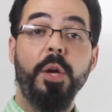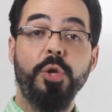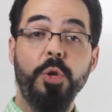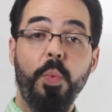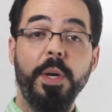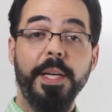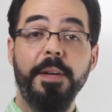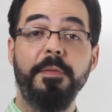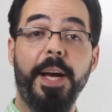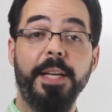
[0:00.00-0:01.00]
You want to
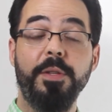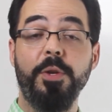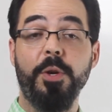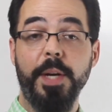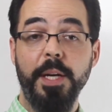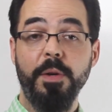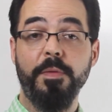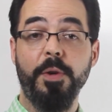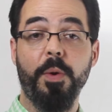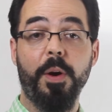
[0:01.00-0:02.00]
convey to your
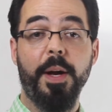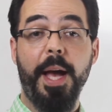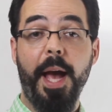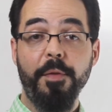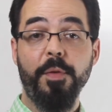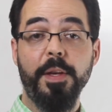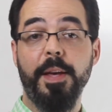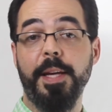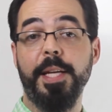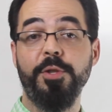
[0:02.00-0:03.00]
interviewer
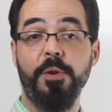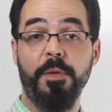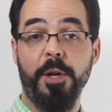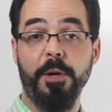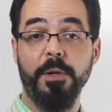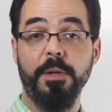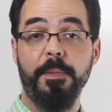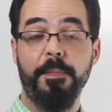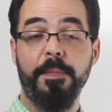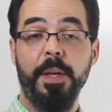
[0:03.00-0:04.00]
everything that you've learned.
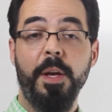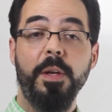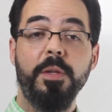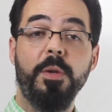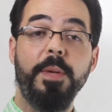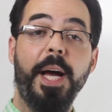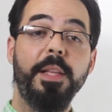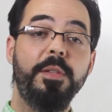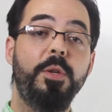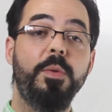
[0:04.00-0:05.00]
So now
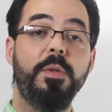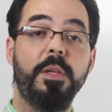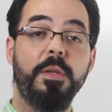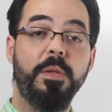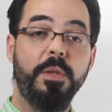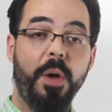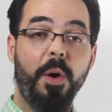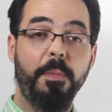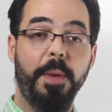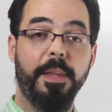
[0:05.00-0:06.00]
let's use the
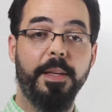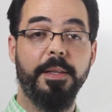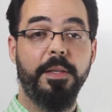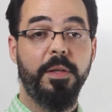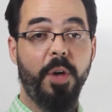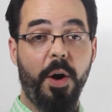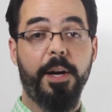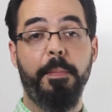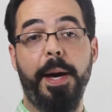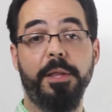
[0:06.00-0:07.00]
STAR method to
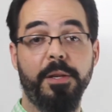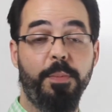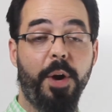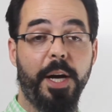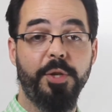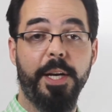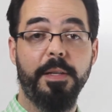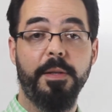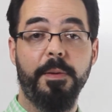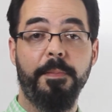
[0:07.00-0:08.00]
talk about this
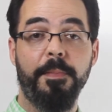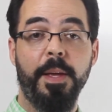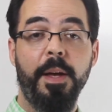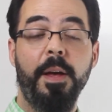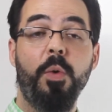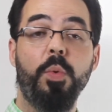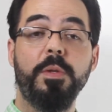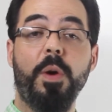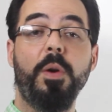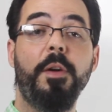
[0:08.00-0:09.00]
project. We'll
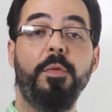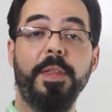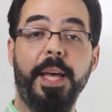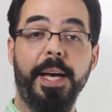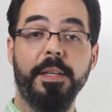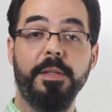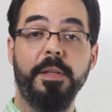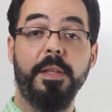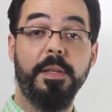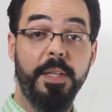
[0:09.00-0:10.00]
start off with
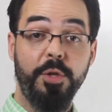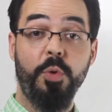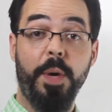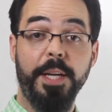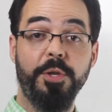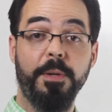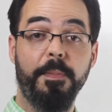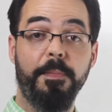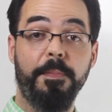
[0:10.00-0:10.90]
S, the situation.